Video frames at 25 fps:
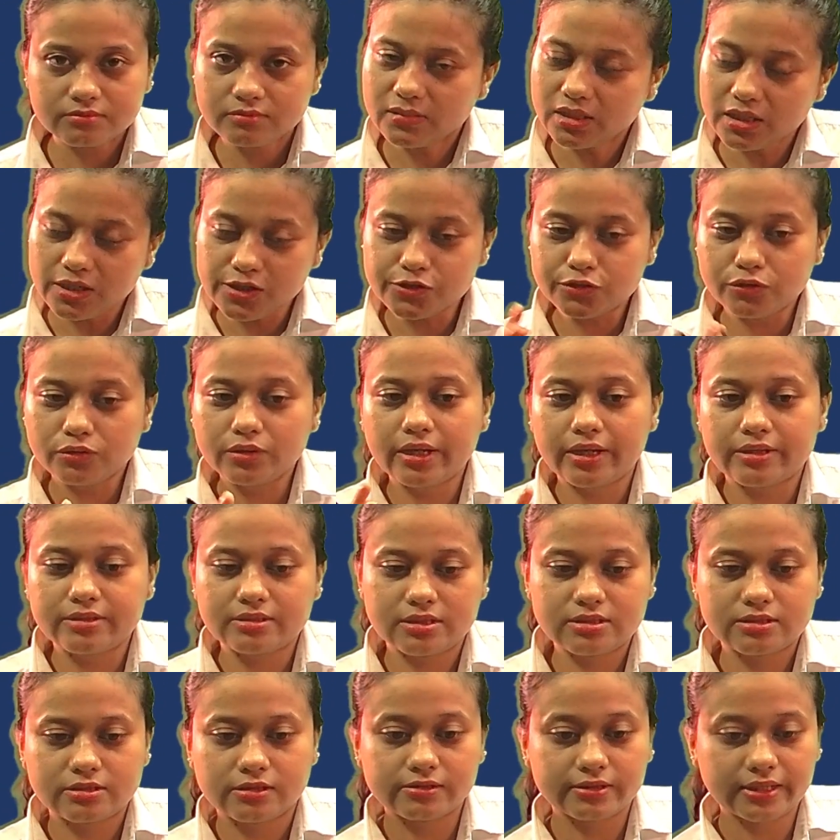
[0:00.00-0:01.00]
So there is a
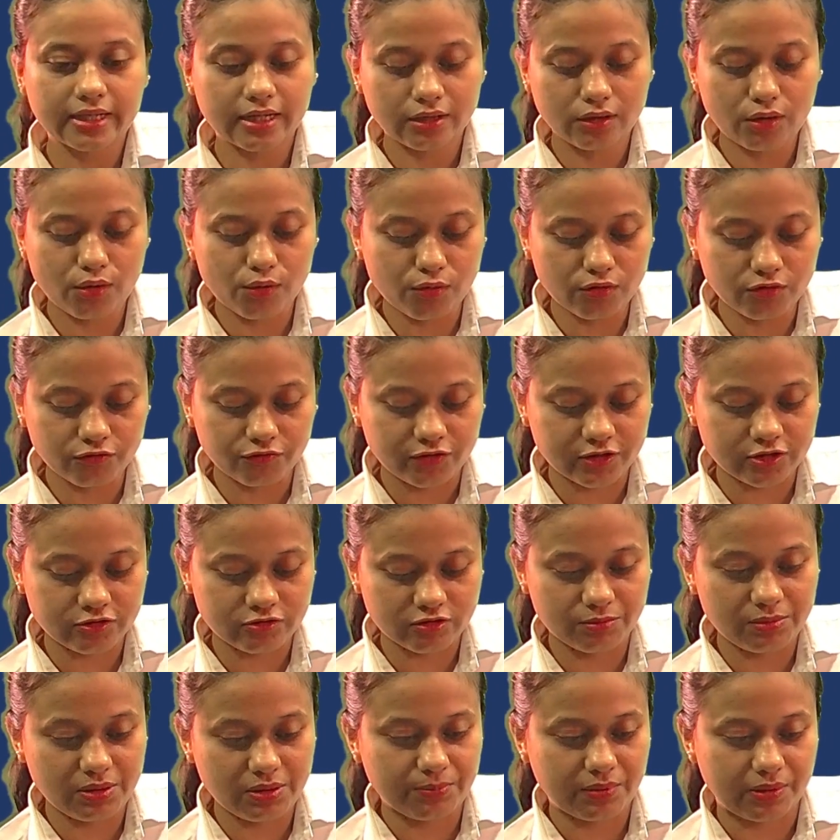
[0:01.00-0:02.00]
certain code which will
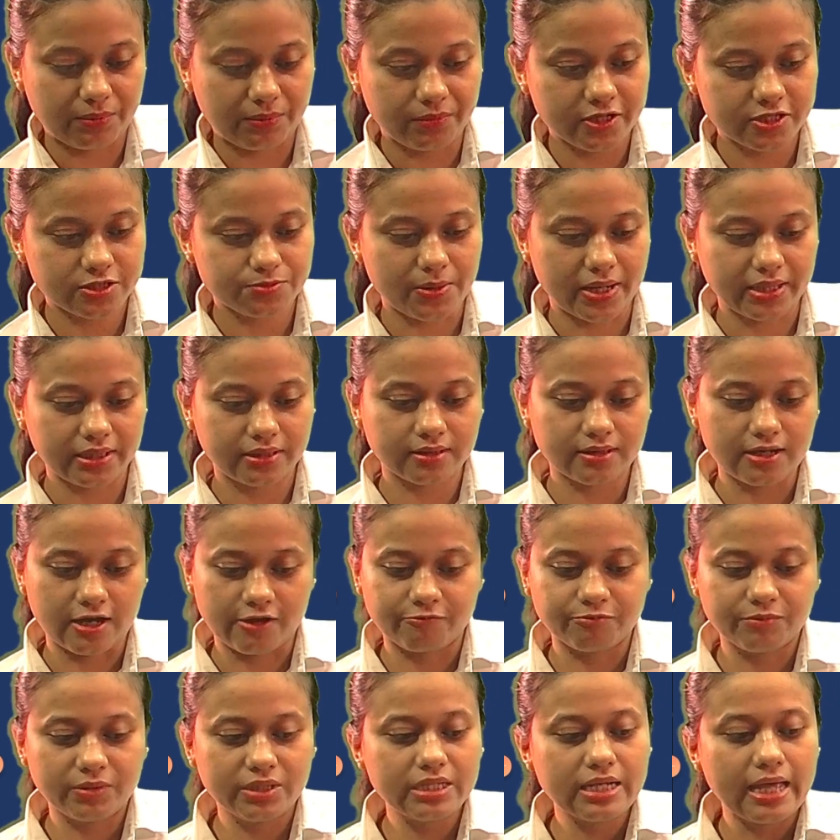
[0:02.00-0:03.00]
be published by the
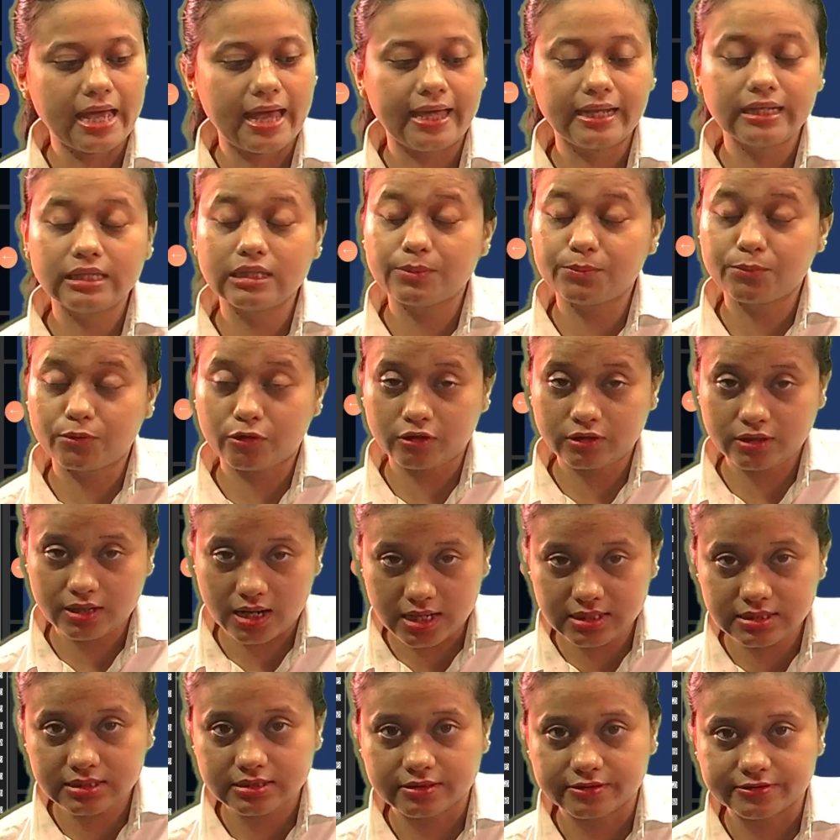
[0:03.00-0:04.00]
government, and the
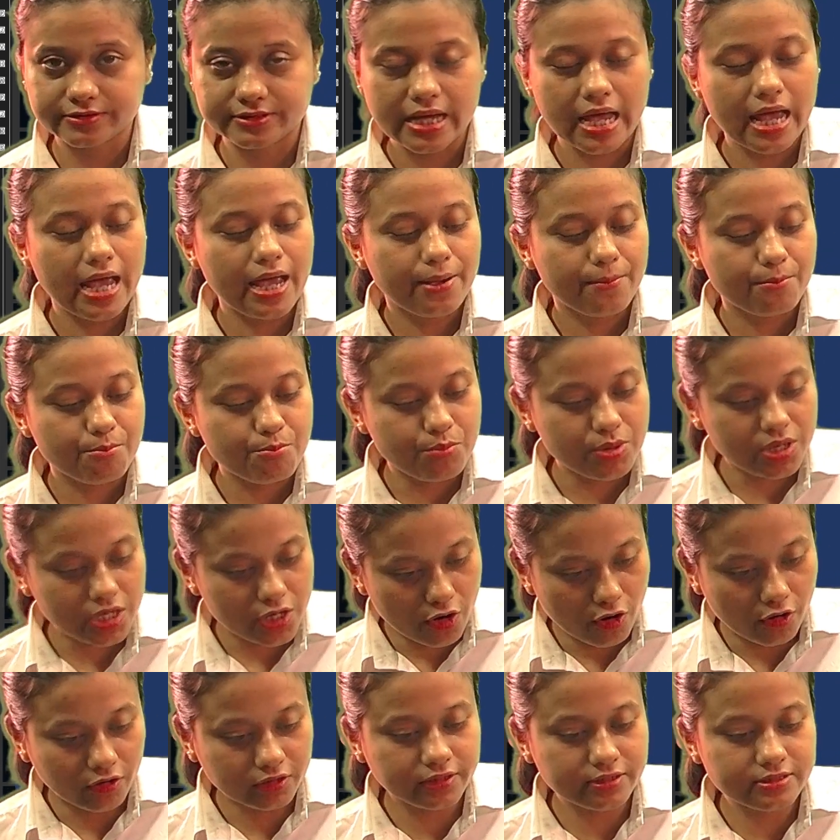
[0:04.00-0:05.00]
broadcasters
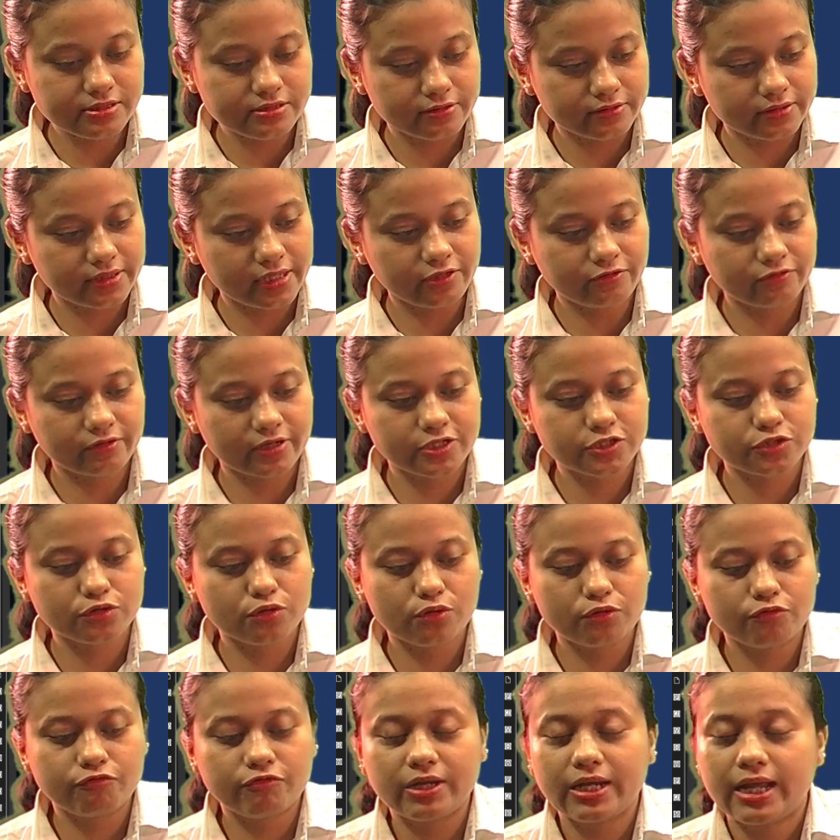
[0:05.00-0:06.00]
beyond a certain threshold
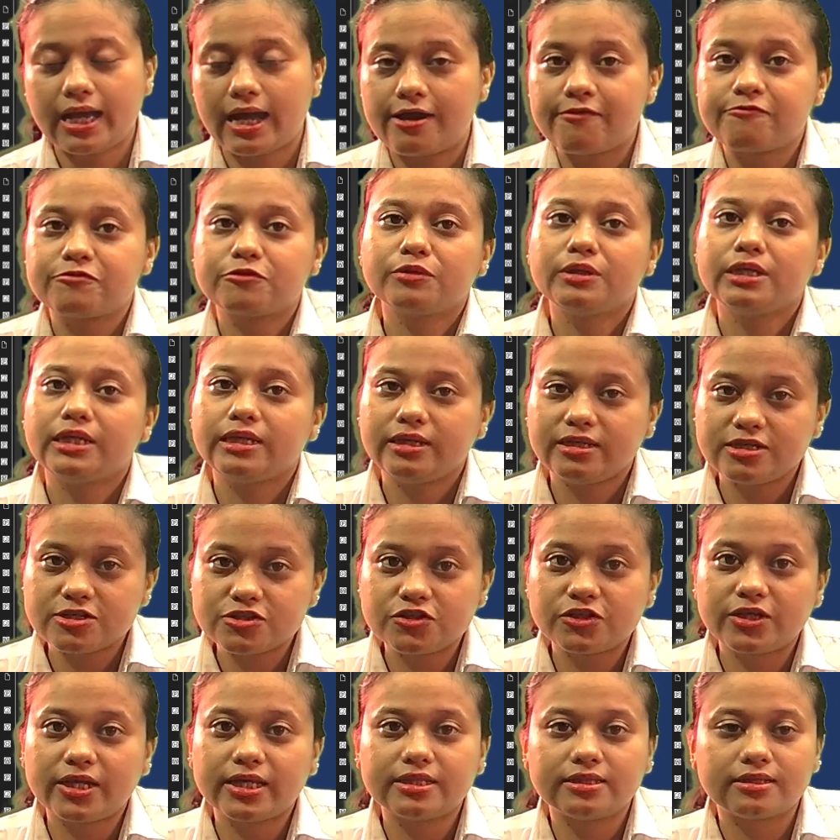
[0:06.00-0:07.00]
will have to
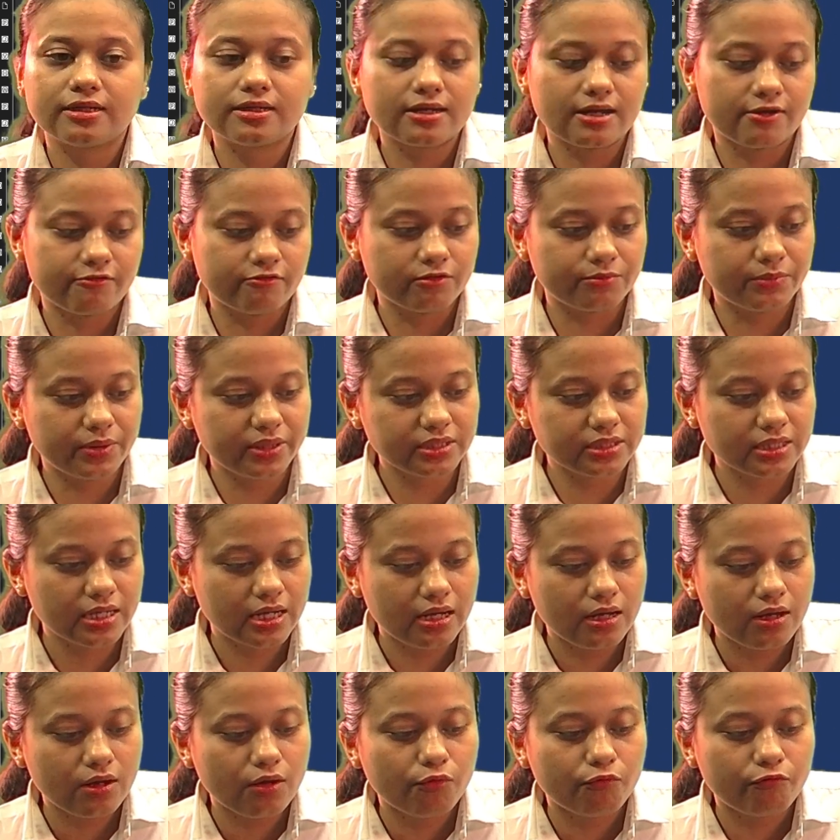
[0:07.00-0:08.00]
initiate the government,
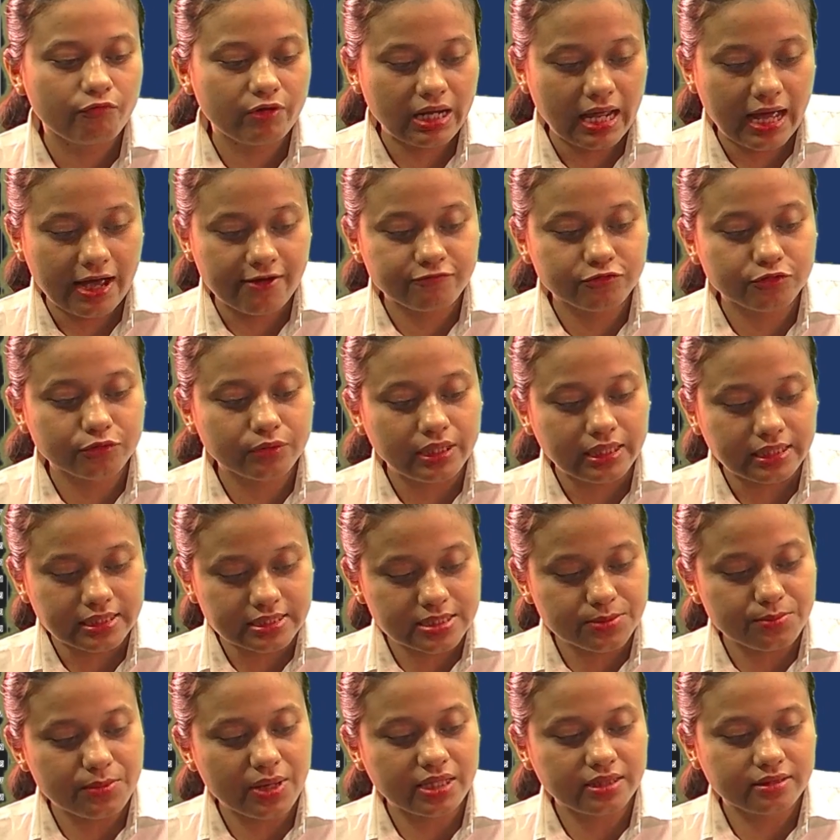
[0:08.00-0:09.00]
will have to
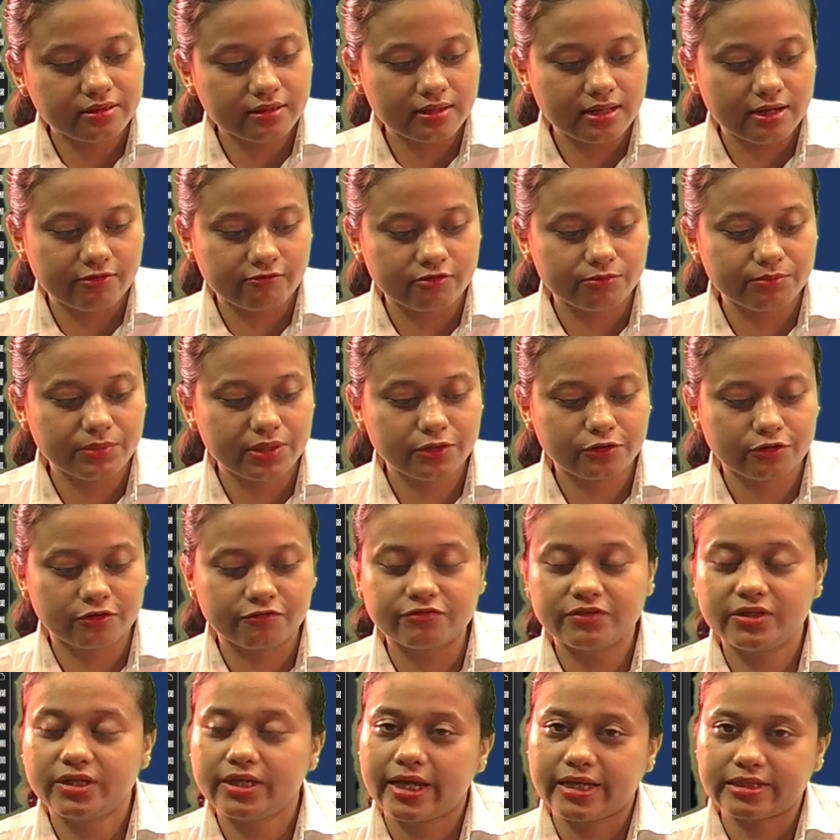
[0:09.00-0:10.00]
intimate the government of
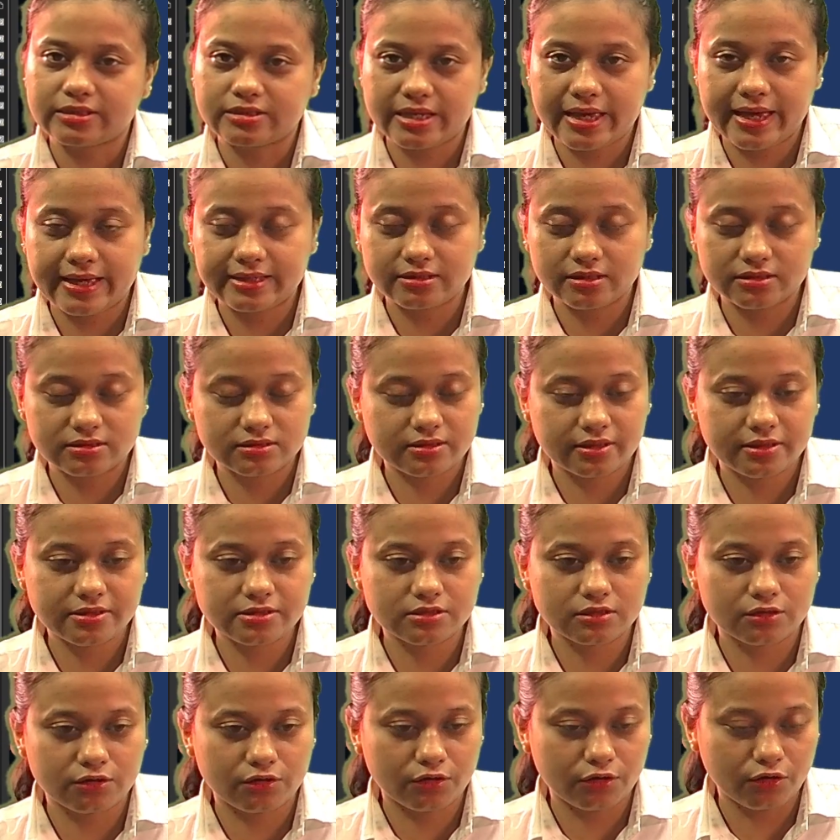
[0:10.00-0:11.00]
the existence
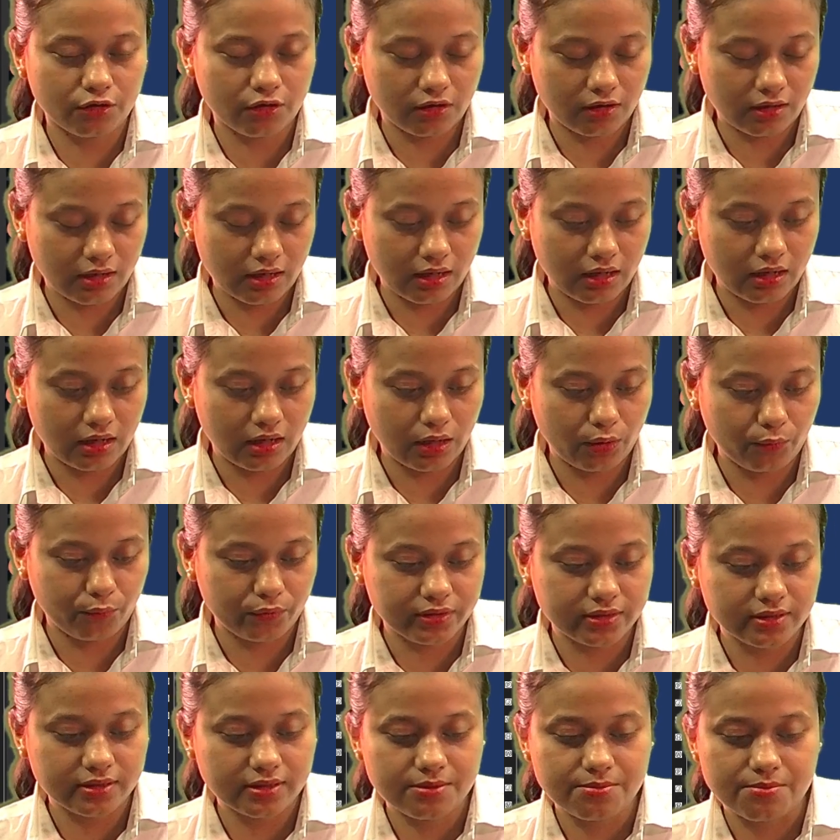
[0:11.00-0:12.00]

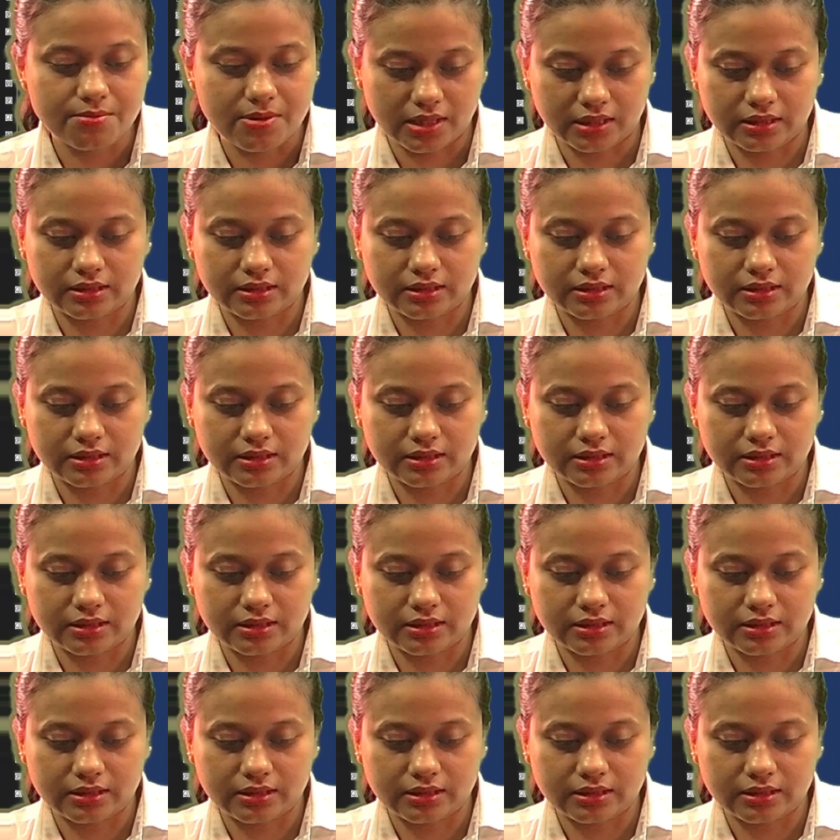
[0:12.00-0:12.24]
within a month.